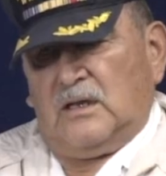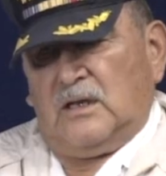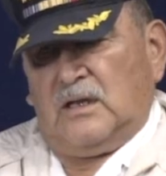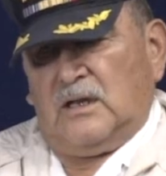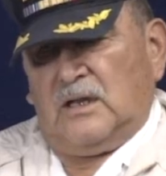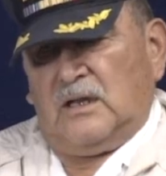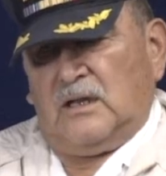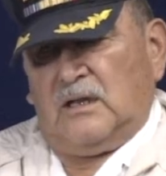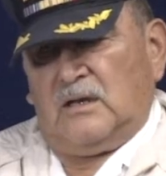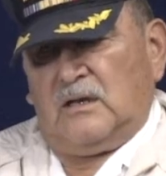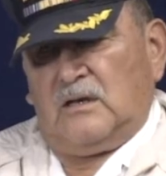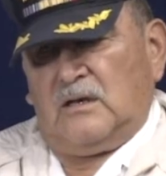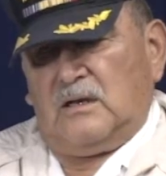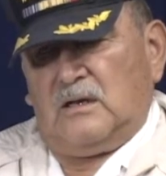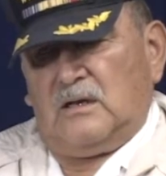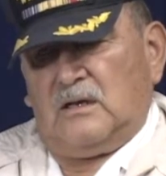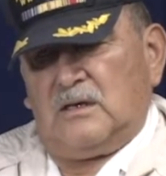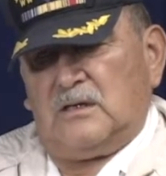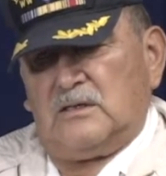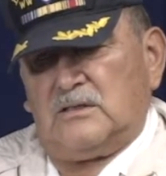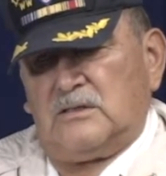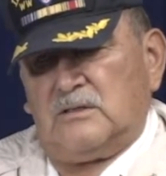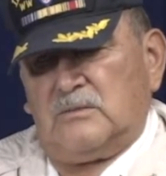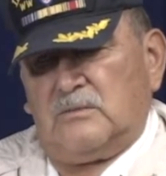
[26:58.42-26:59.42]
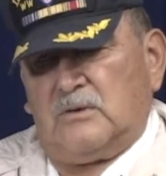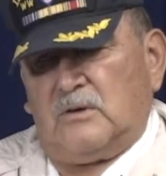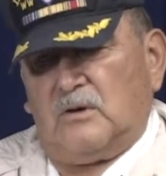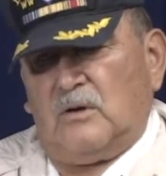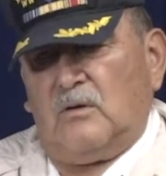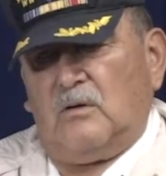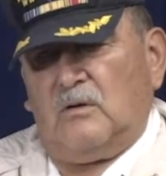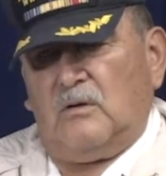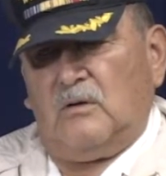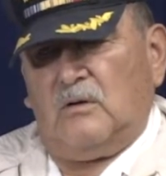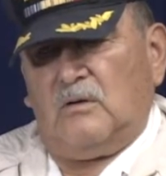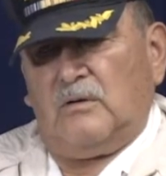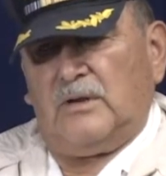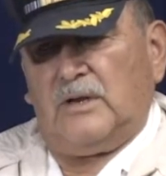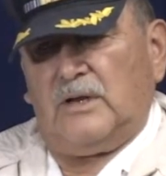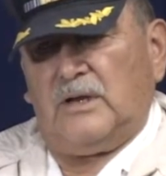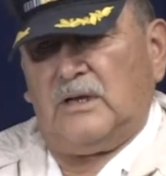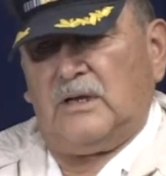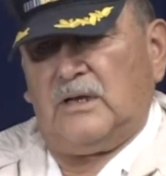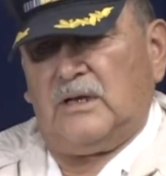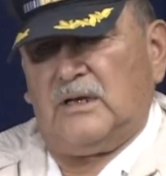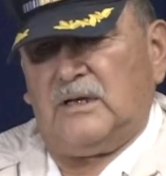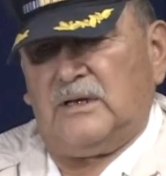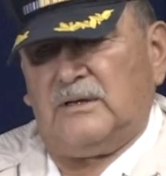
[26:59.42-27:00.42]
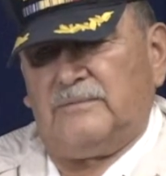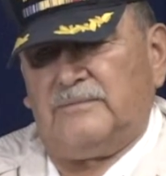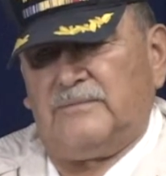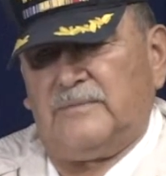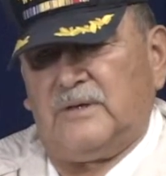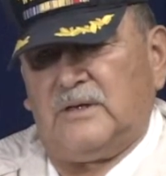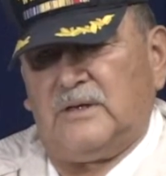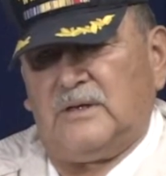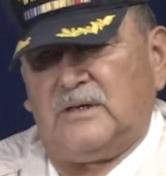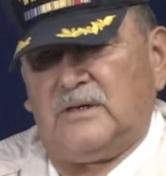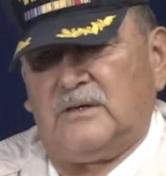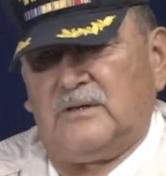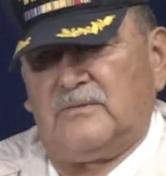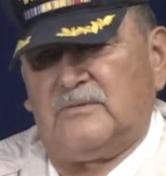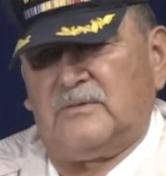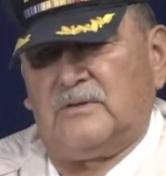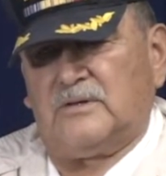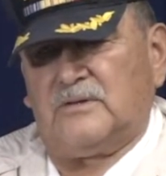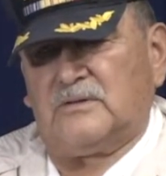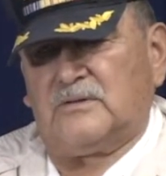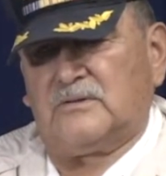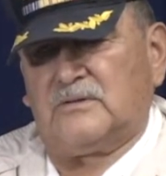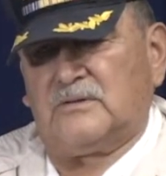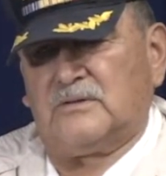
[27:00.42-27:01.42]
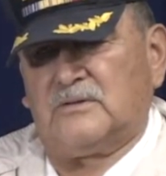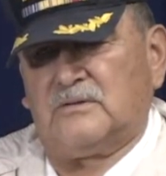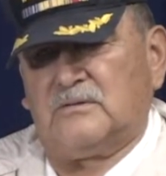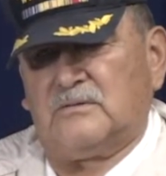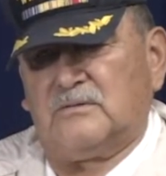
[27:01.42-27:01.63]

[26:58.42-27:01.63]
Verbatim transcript: And uh, let's see what, oh yeah, yeah, there's